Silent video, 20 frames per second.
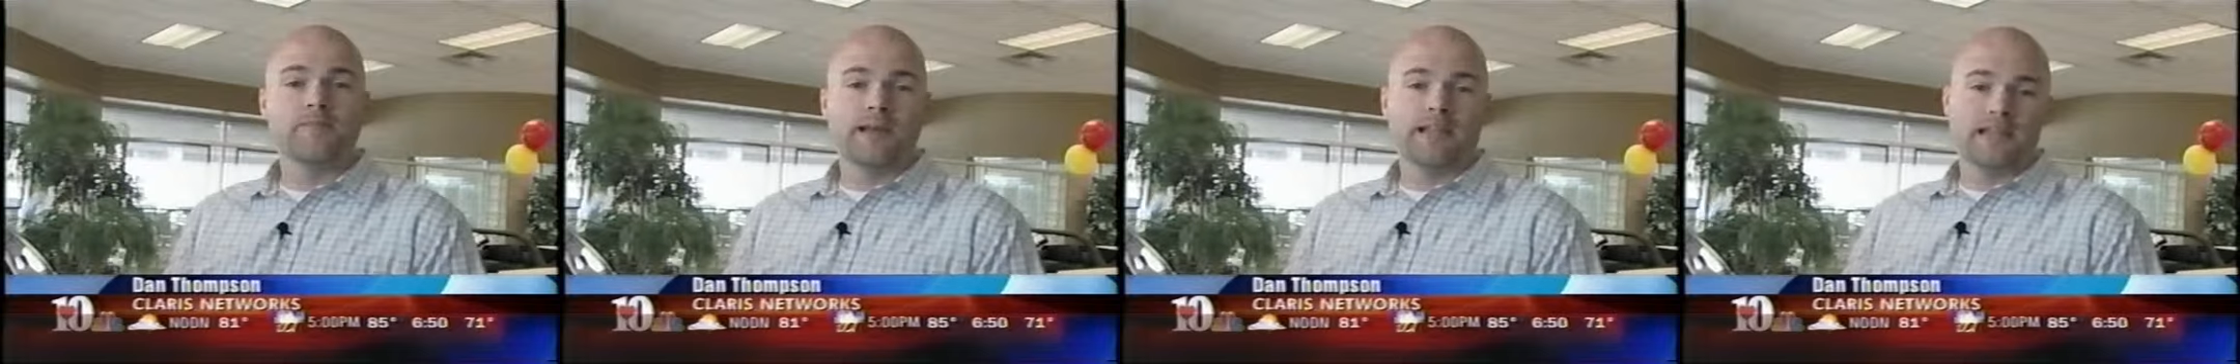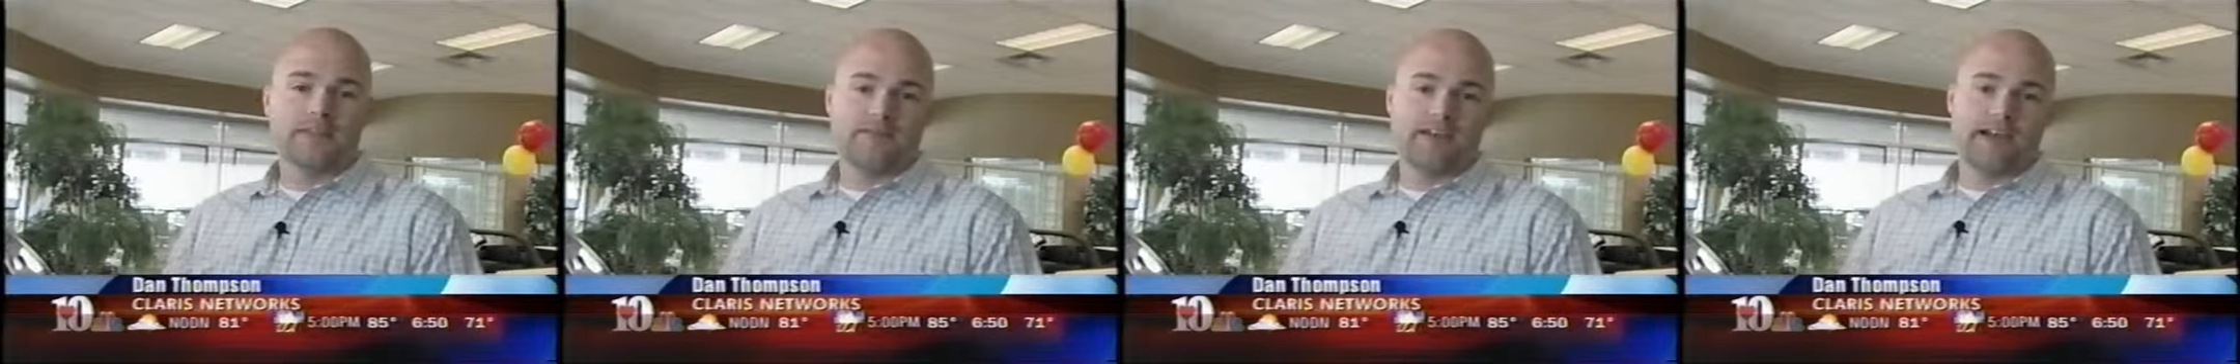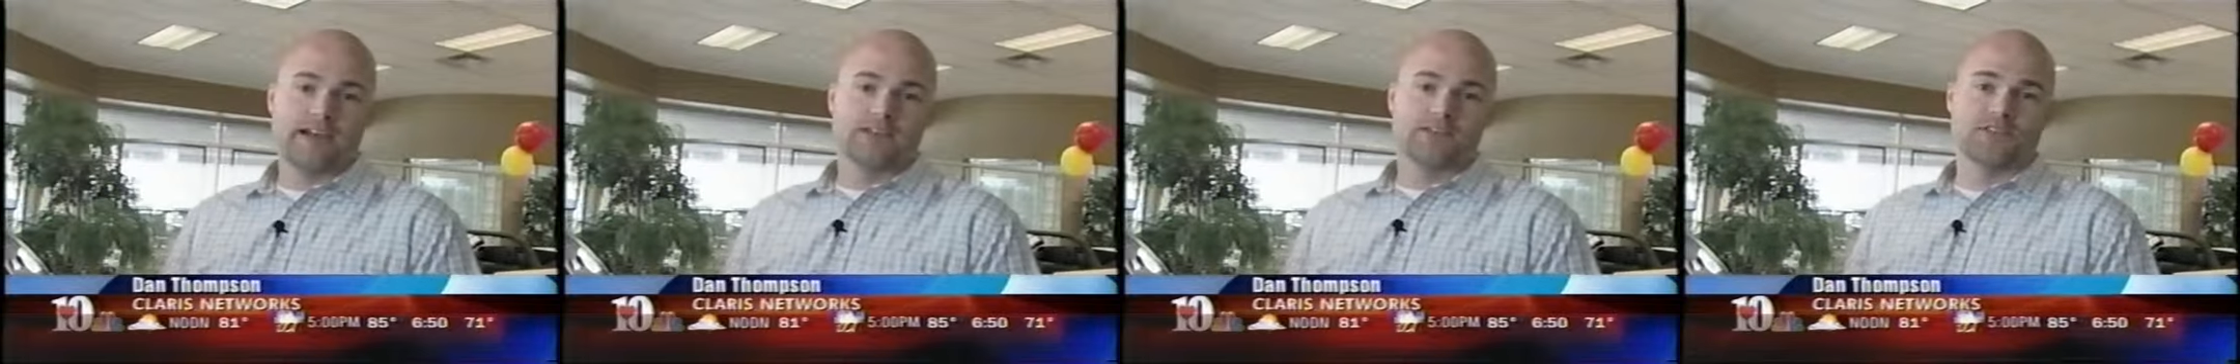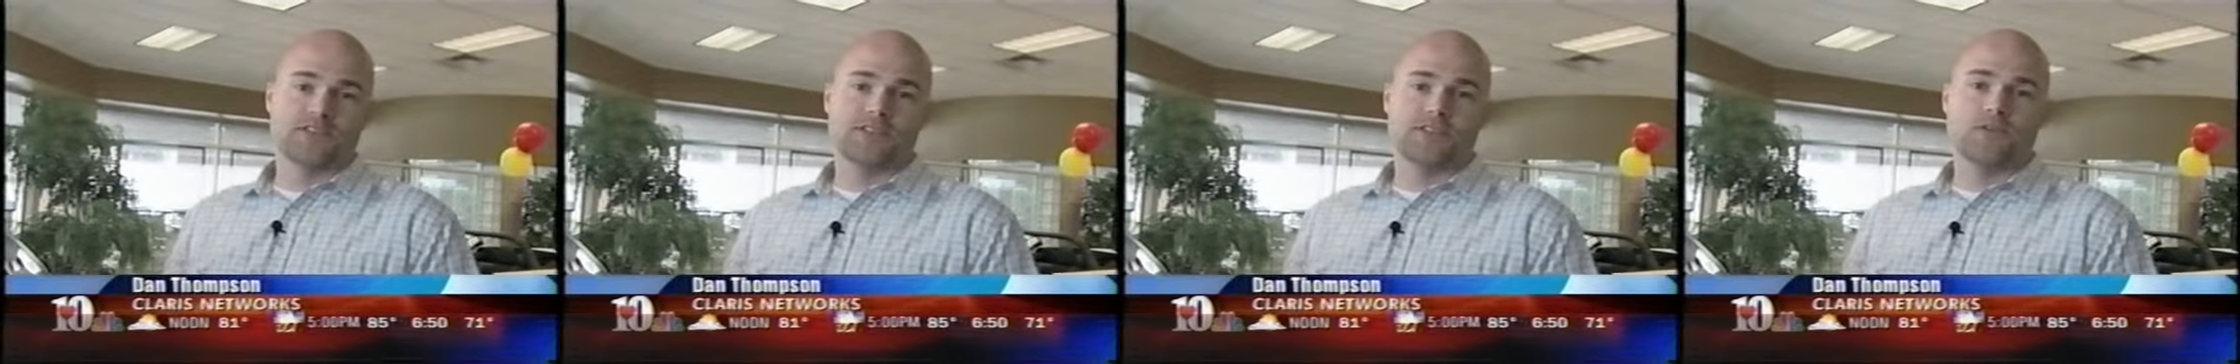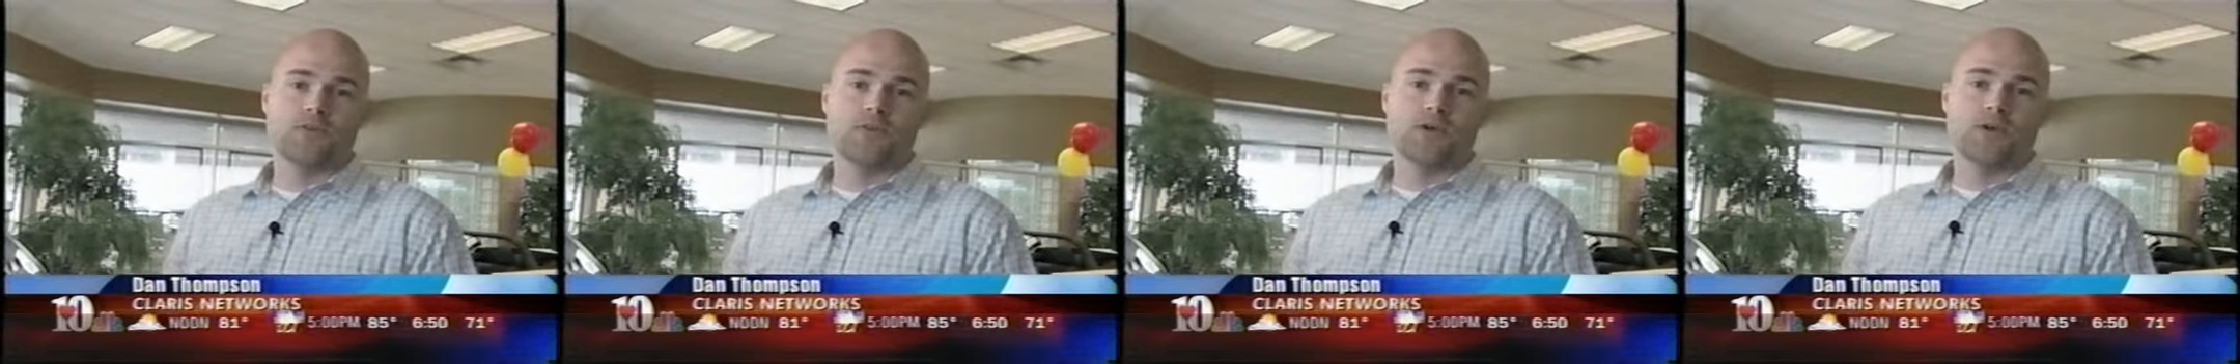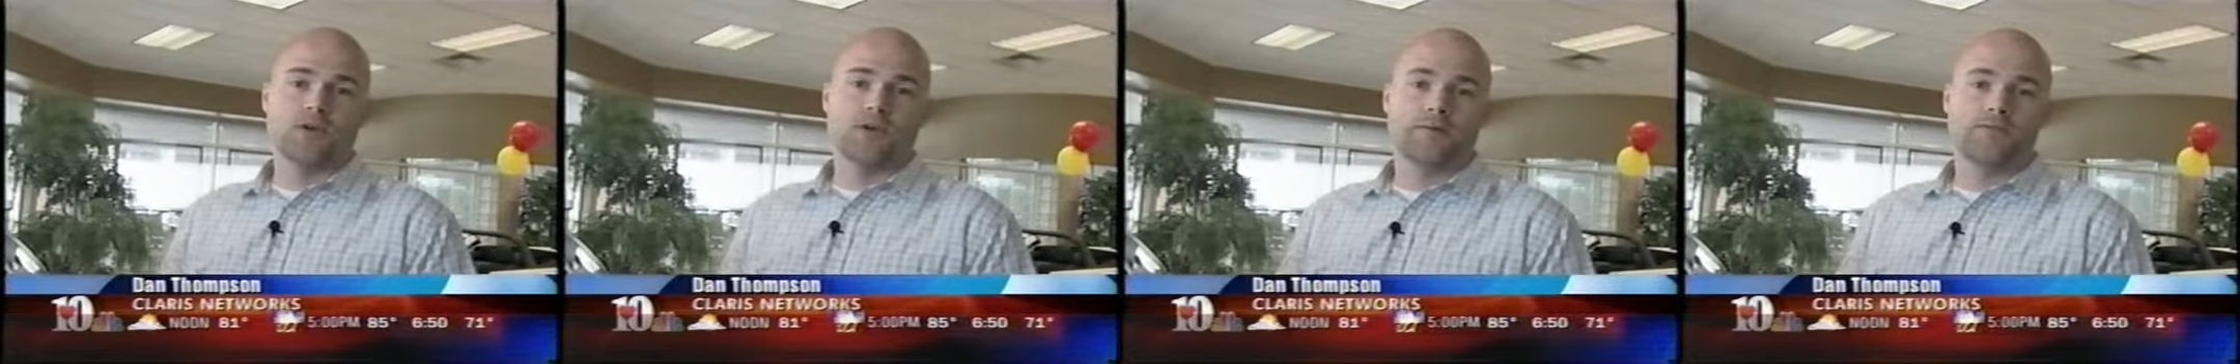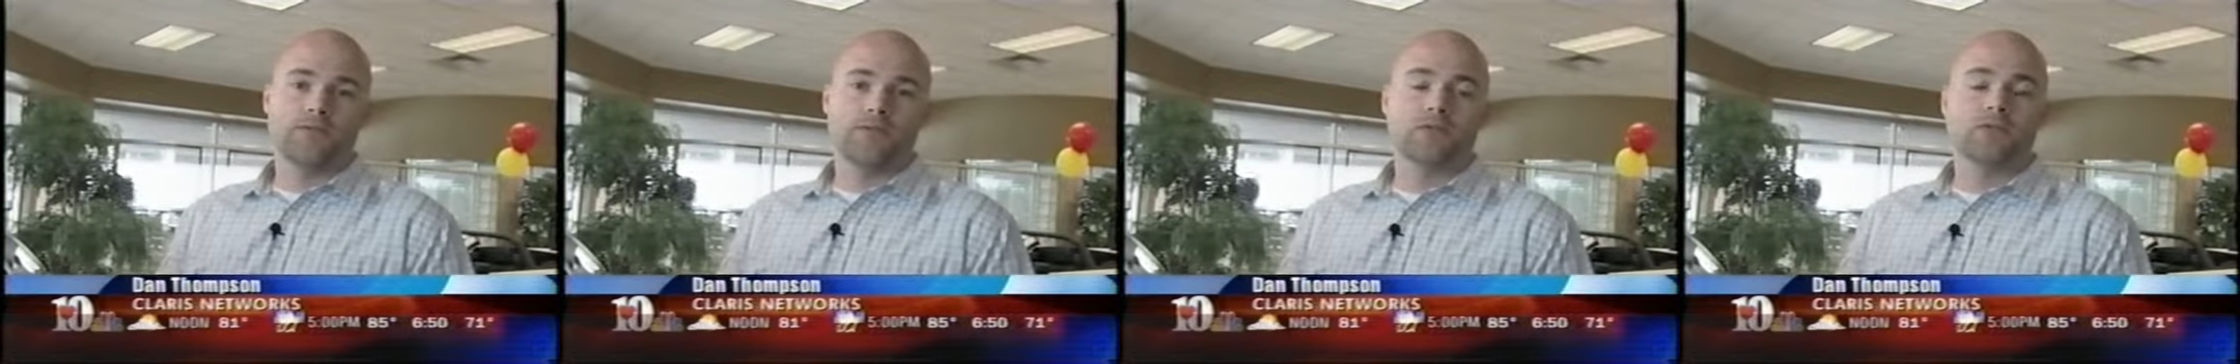manufacturers in the world?